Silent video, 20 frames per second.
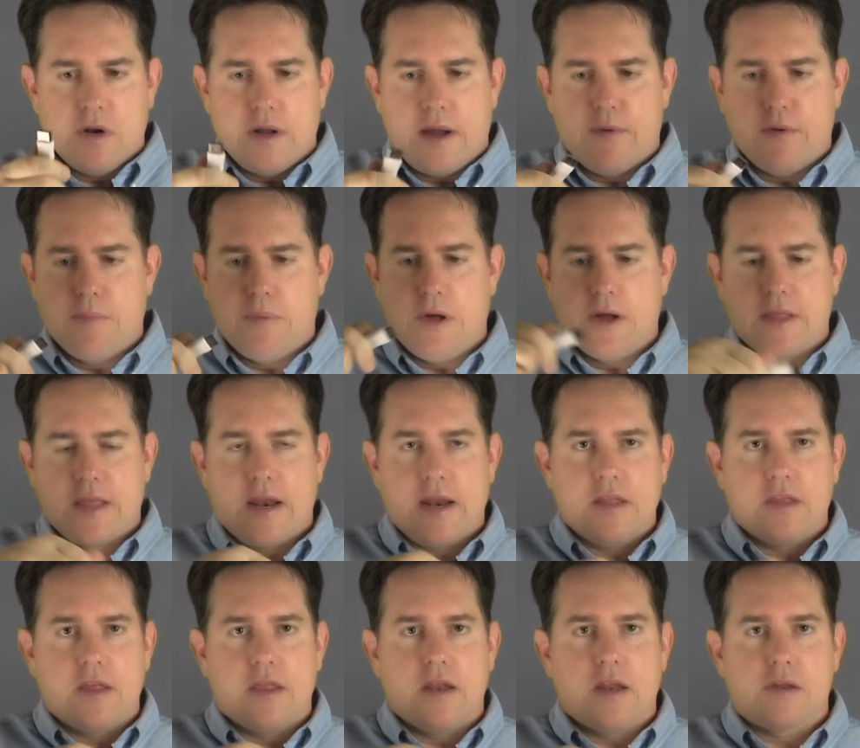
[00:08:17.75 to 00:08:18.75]
I would plug that
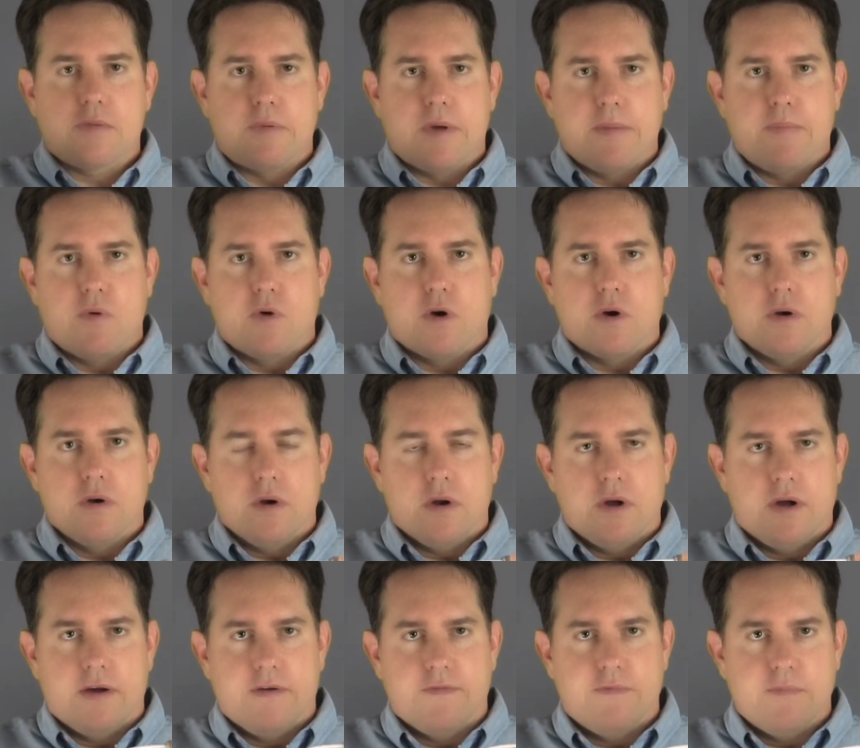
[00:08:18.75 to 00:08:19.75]
into the DisplayPort
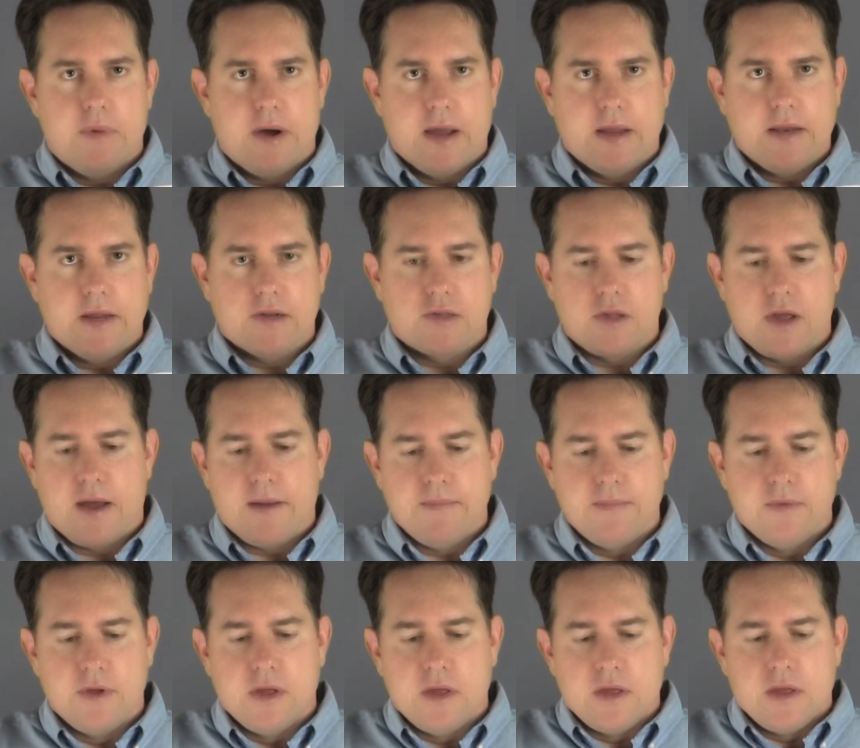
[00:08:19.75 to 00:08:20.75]
of my desktop,